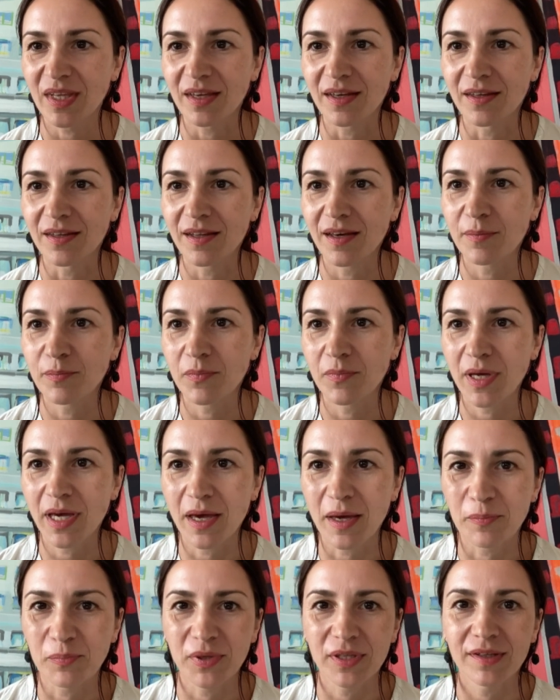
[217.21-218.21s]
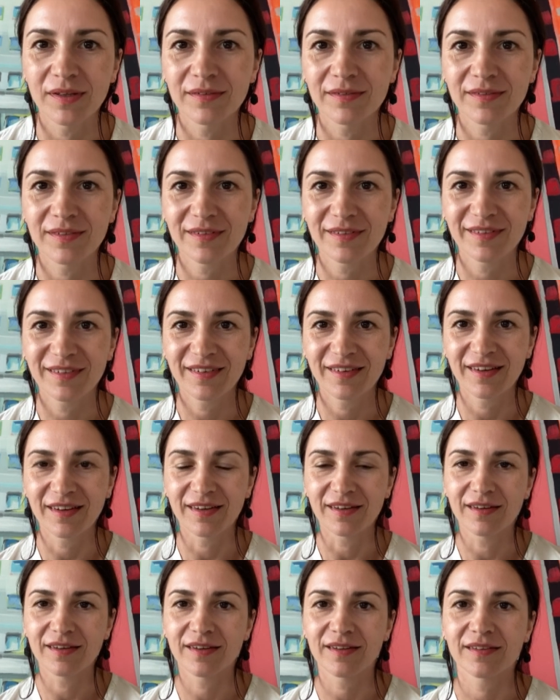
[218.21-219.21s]
and I'm happy that I
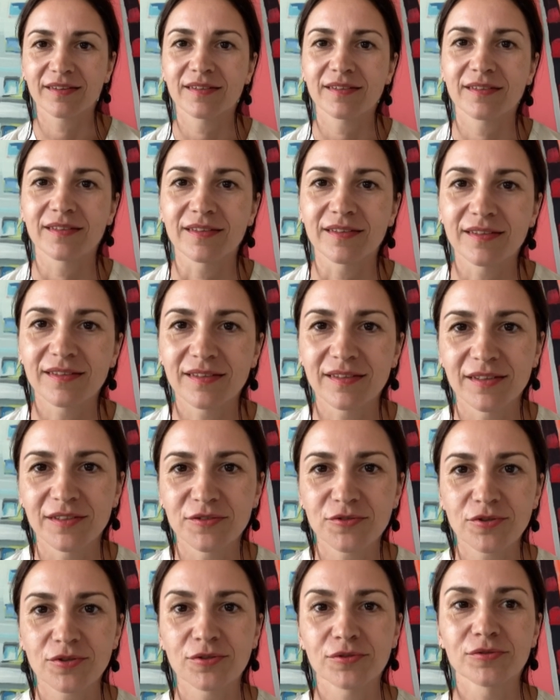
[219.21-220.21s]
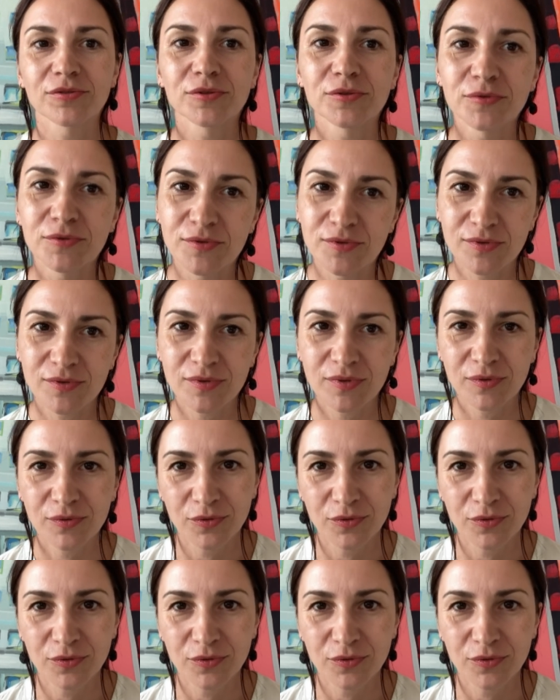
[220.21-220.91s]
can introduce